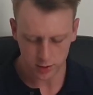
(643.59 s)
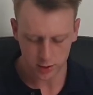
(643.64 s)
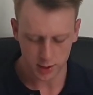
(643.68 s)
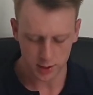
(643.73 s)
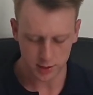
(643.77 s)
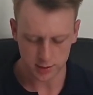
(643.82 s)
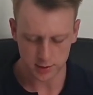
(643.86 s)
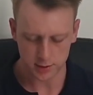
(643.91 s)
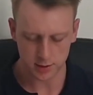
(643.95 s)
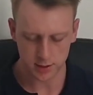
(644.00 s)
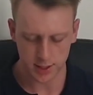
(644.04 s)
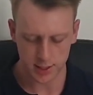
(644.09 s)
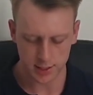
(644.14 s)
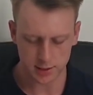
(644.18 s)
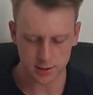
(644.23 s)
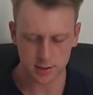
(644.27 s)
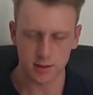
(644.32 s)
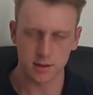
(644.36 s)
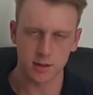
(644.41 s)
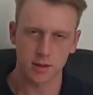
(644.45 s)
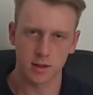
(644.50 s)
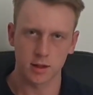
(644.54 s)
And so
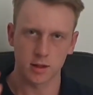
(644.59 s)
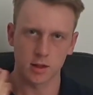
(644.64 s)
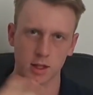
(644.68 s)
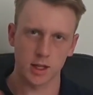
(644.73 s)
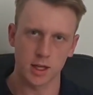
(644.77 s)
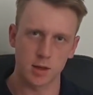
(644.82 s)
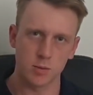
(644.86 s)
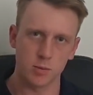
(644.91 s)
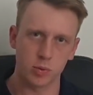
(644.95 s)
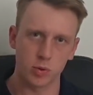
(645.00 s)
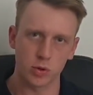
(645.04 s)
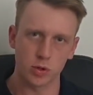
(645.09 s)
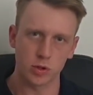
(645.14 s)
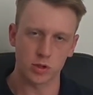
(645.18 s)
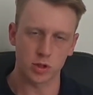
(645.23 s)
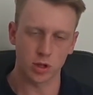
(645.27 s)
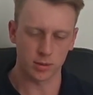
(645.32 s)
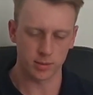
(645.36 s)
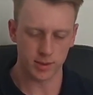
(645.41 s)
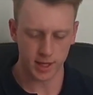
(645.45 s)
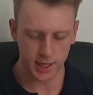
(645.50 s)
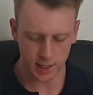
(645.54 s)
that's input
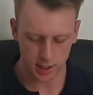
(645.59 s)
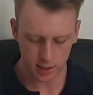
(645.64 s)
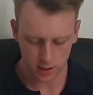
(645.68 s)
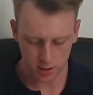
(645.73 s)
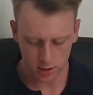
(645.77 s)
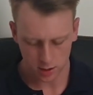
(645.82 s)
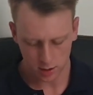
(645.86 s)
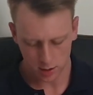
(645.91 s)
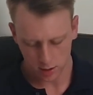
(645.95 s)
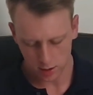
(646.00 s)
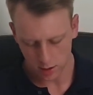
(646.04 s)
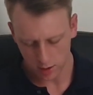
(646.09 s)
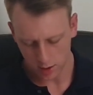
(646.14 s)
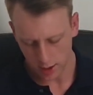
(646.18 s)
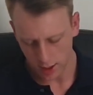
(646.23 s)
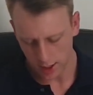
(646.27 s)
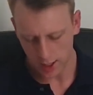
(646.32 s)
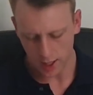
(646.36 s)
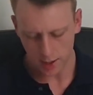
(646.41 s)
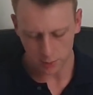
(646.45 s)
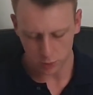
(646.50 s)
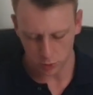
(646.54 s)
domain,
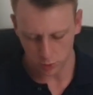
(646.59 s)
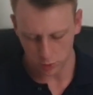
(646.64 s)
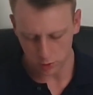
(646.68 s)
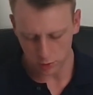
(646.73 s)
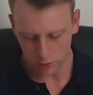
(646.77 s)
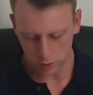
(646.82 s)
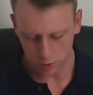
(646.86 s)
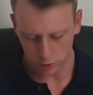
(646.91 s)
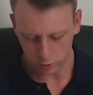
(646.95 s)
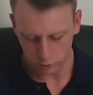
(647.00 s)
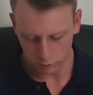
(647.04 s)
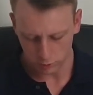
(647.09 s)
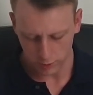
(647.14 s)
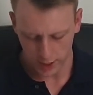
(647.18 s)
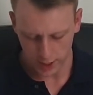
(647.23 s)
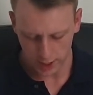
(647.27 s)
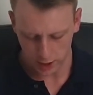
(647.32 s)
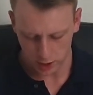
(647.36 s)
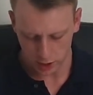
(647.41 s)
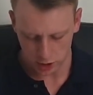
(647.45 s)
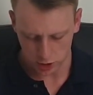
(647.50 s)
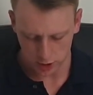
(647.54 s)
output
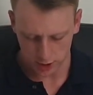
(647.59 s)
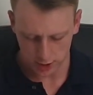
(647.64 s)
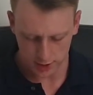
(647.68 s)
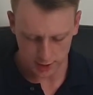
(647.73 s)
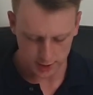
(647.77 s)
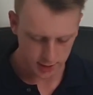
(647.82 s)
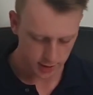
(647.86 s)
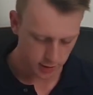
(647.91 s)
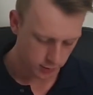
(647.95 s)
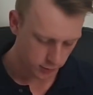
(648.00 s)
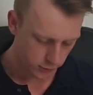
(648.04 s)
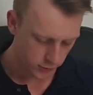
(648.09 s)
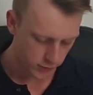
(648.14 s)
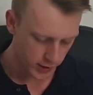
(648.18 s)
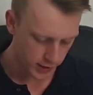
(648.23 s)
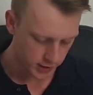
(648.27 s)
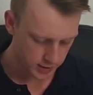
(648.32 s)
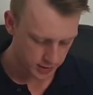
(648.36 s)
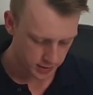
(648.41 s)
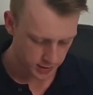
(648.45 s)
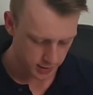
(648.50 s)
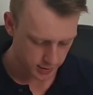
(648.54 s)
range, and that's how it
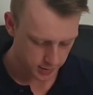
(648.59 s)
affects it.